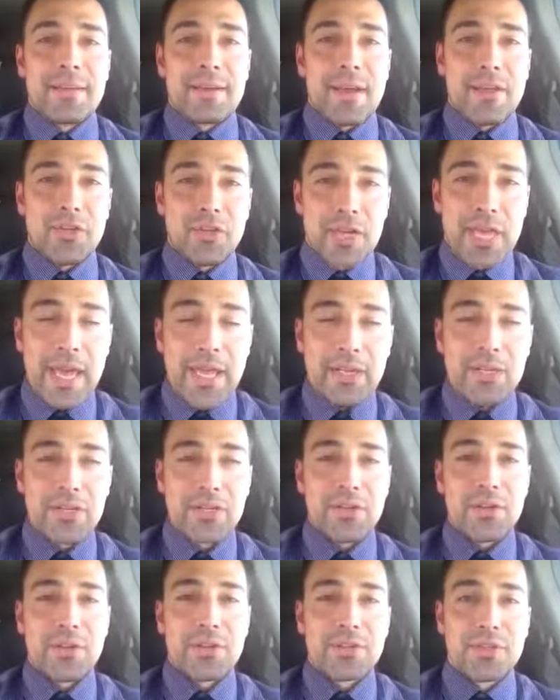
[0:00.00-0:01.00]

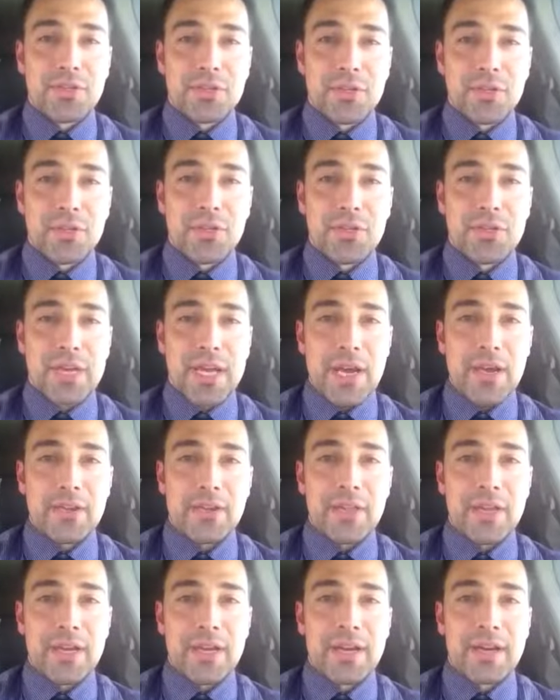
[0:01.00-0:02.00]
educational institution
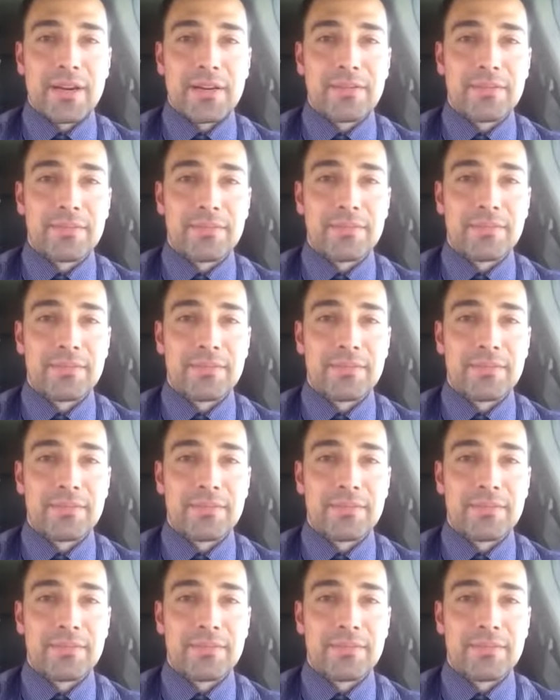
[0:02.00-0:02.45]
out there